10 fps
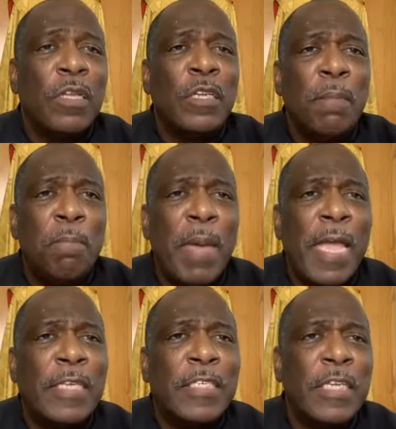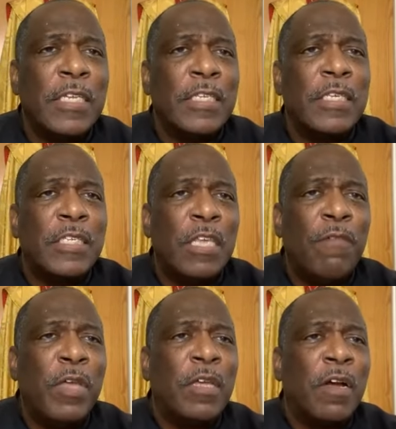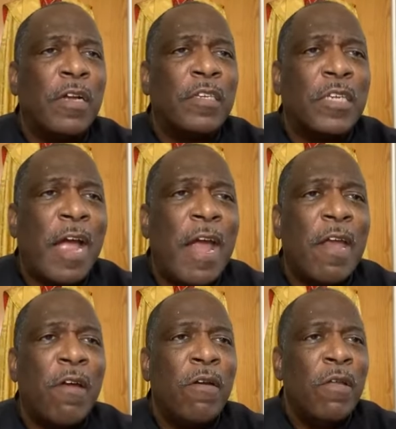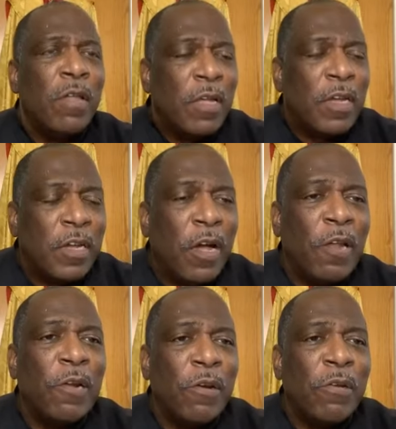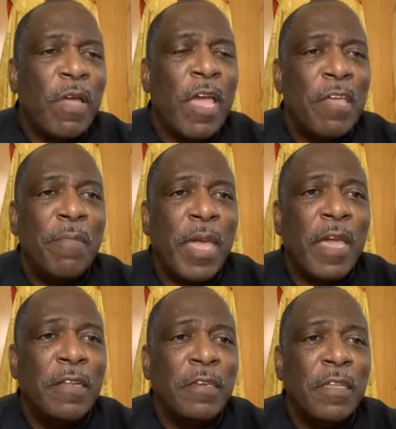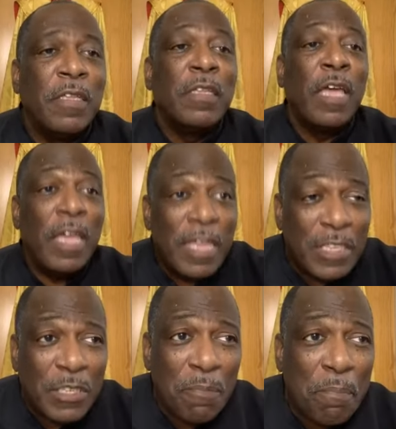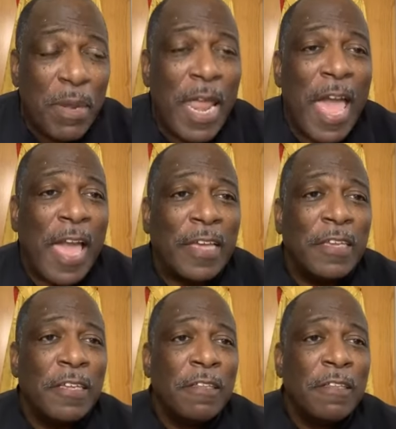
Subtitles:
The basic civic attire color, amen, is black.